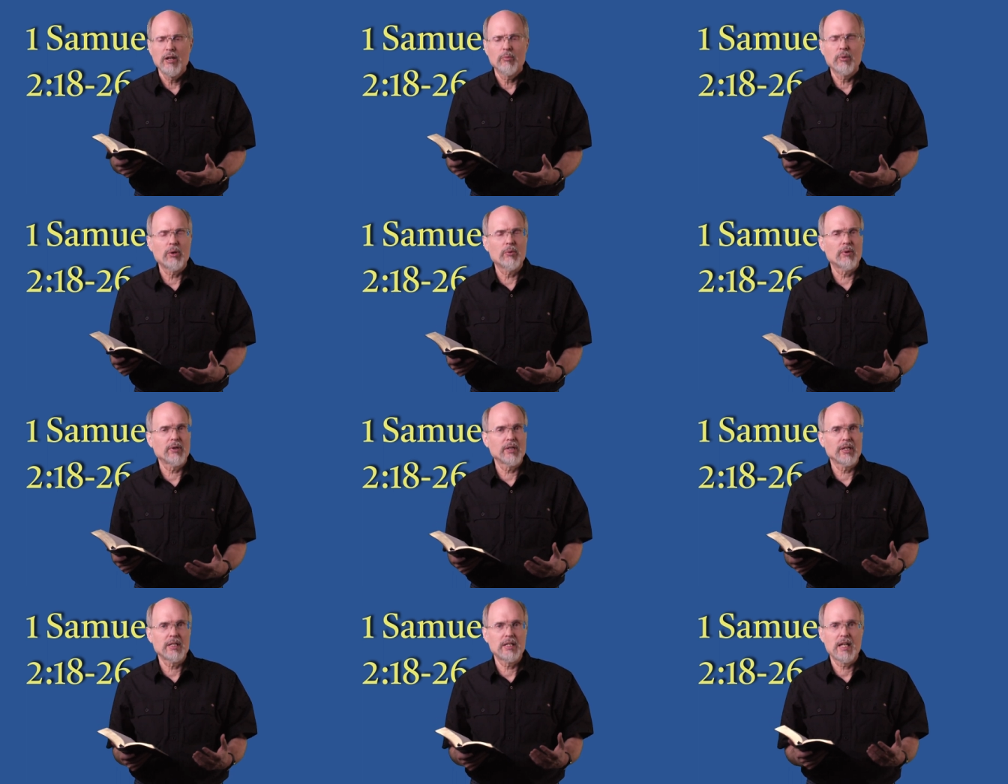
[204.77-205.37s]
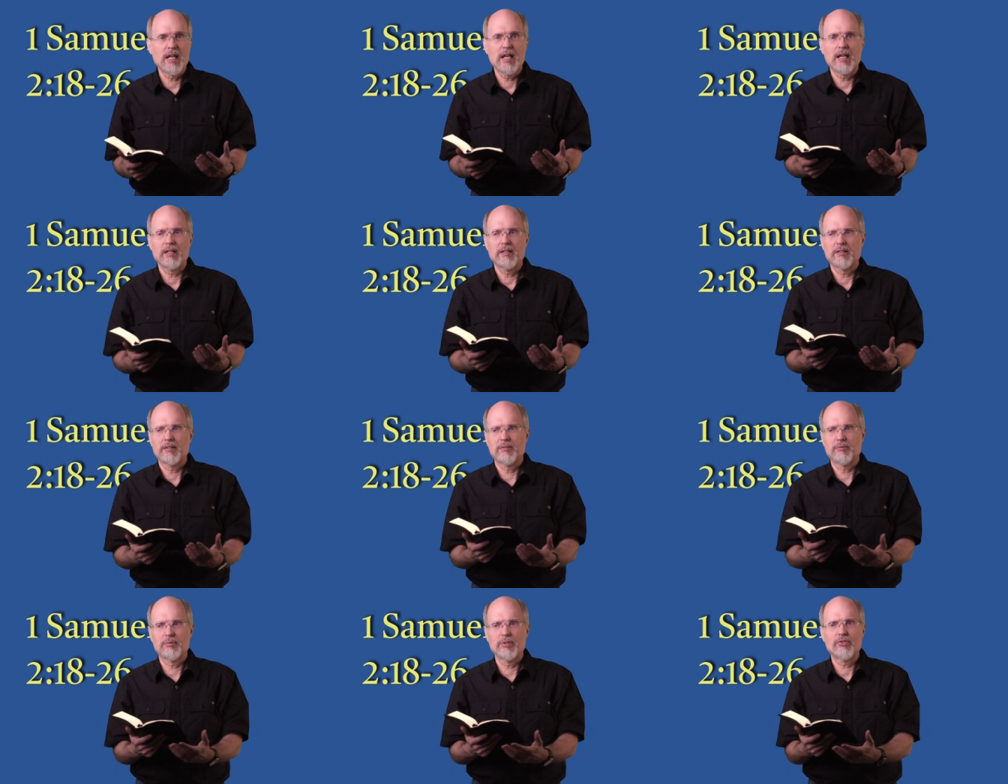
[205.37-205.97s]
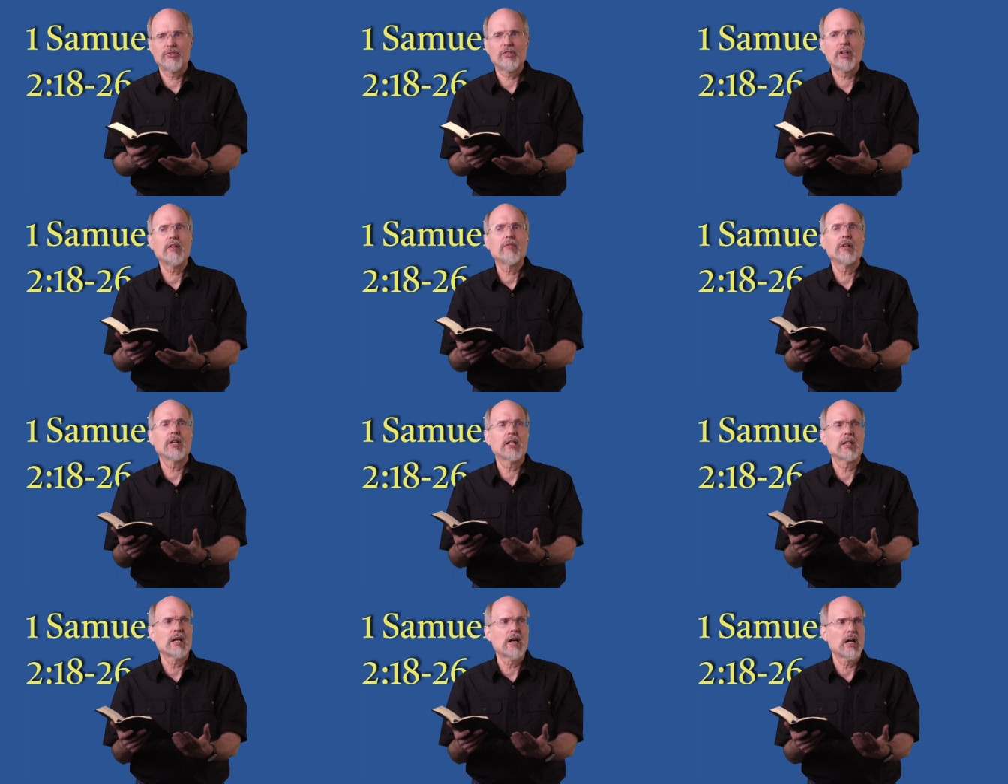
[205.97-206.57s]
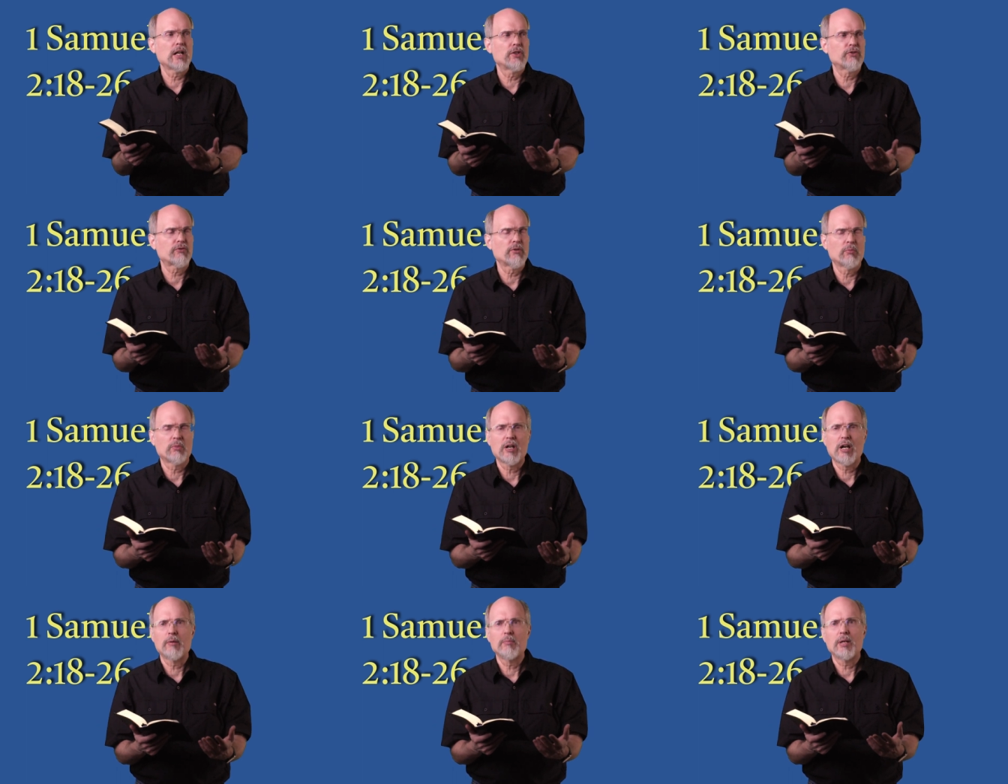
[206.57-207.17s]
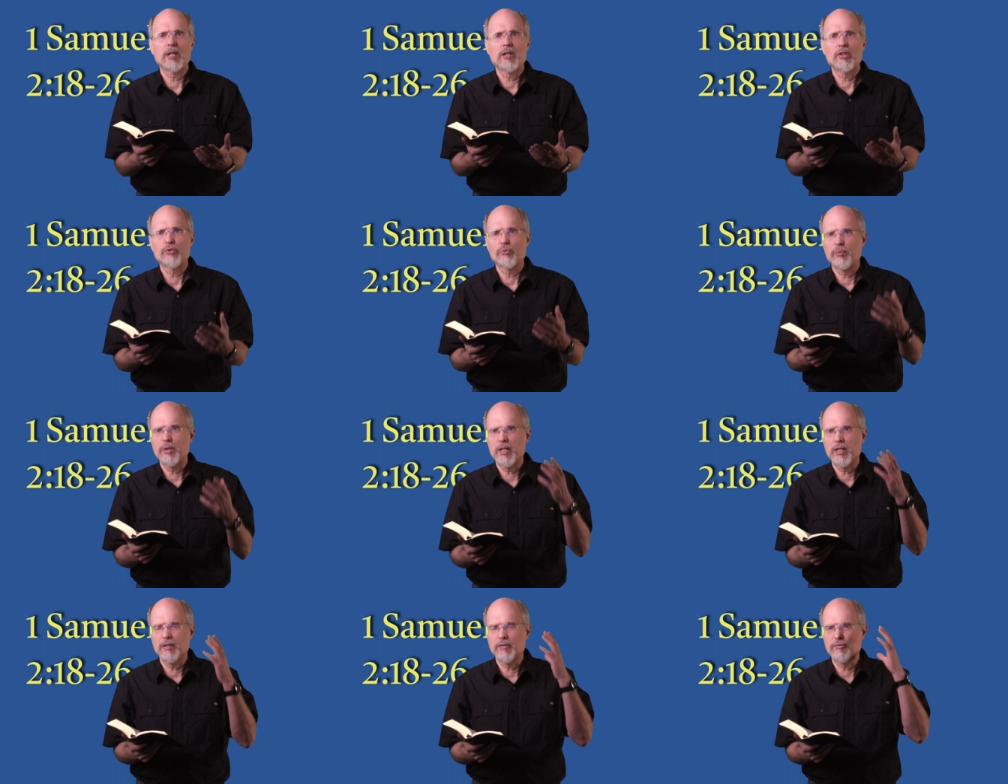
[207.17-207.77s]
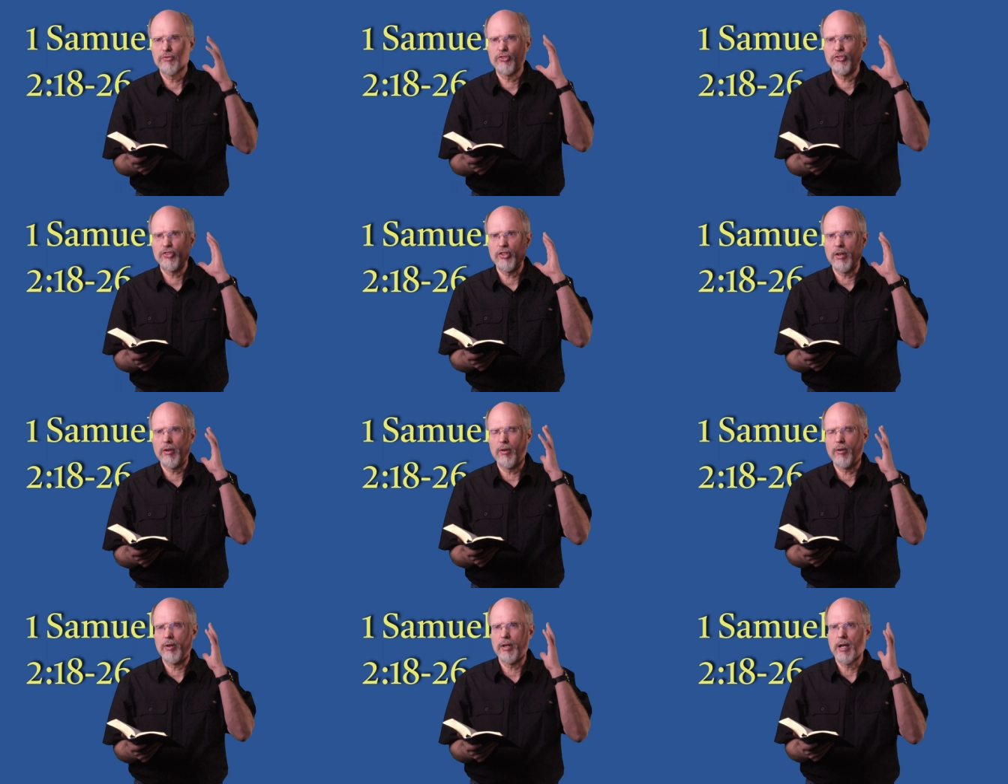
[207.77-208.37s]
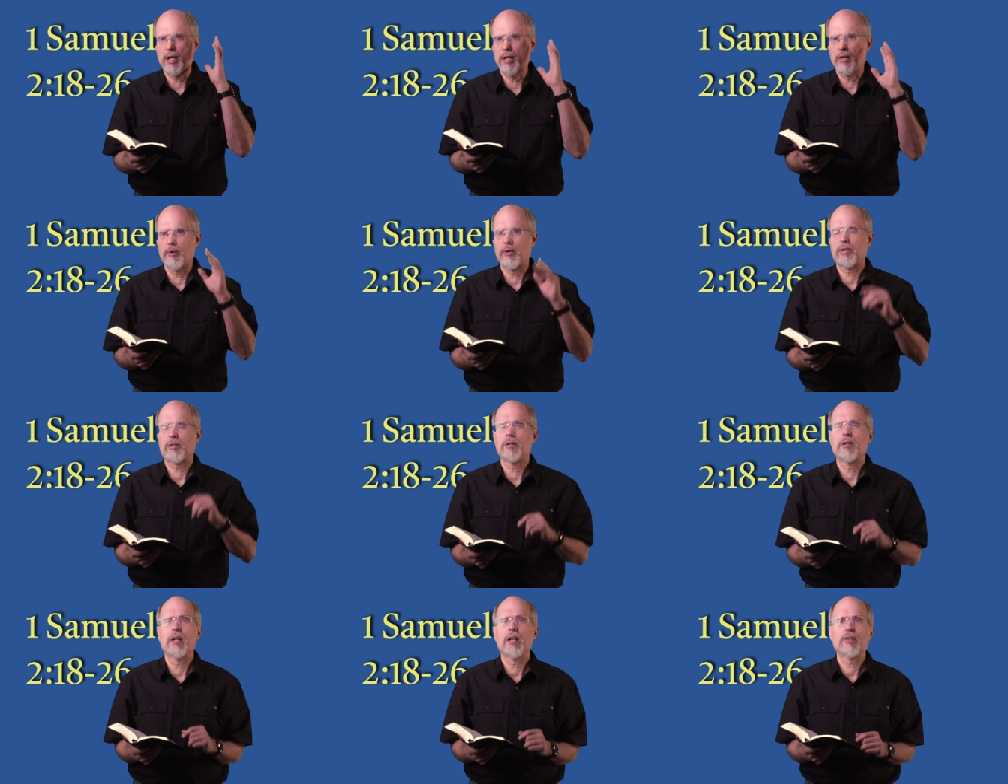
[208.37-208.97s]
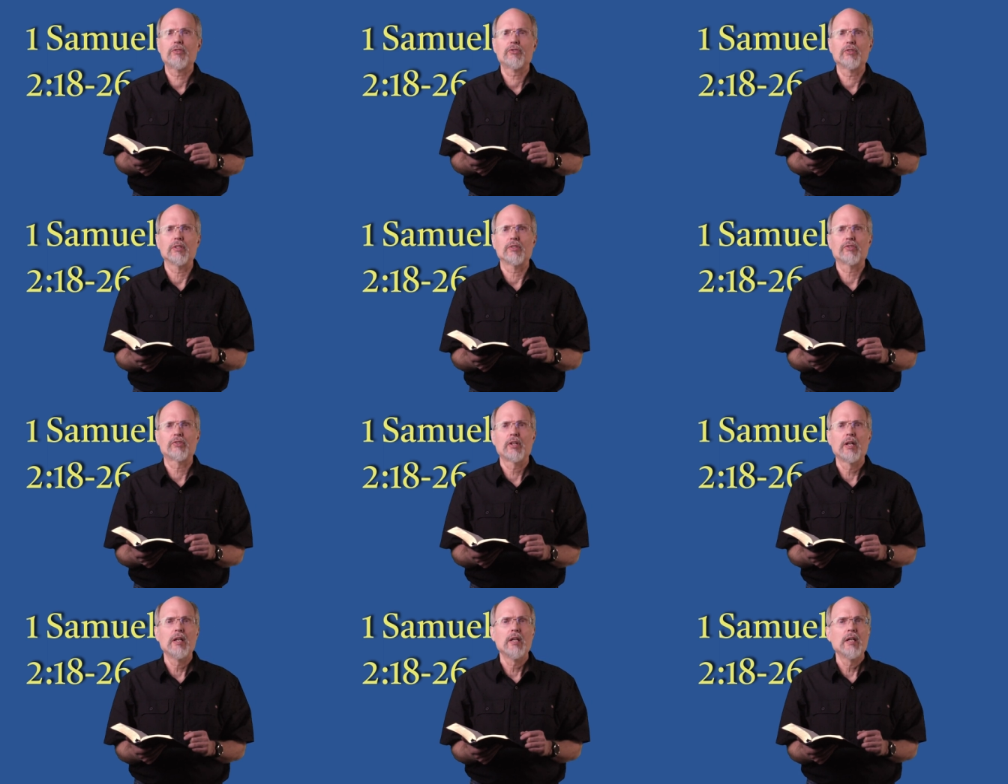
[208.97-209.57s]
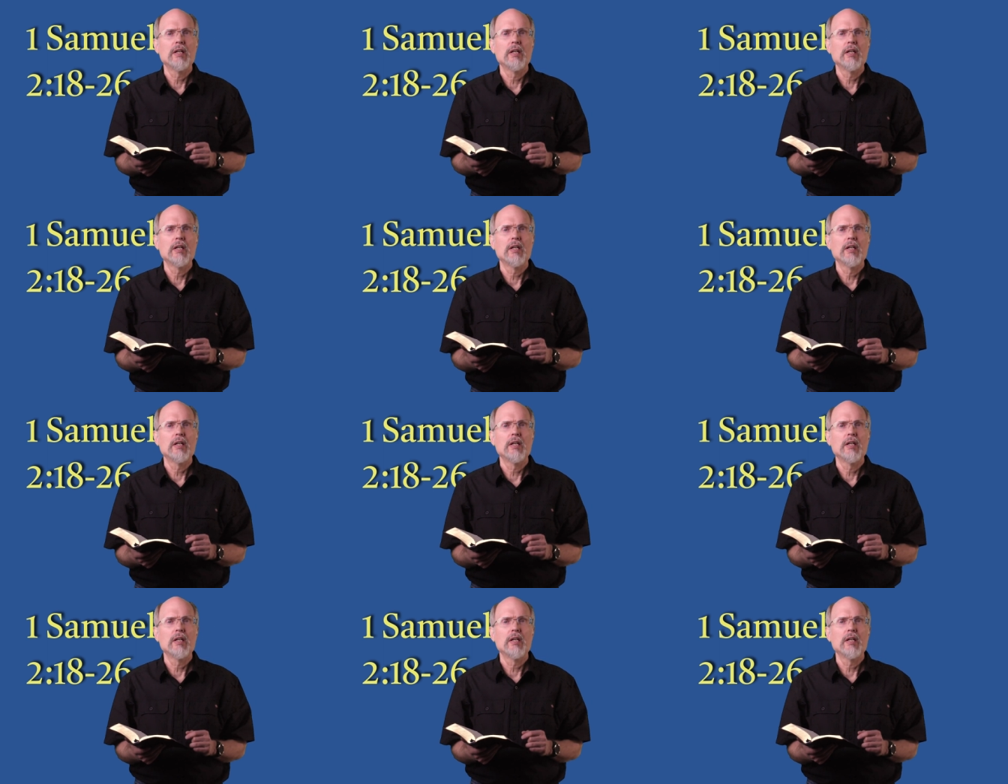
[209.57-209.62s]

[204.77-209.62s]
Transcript: we really can't receive any guidance from God because we have seared our conscience.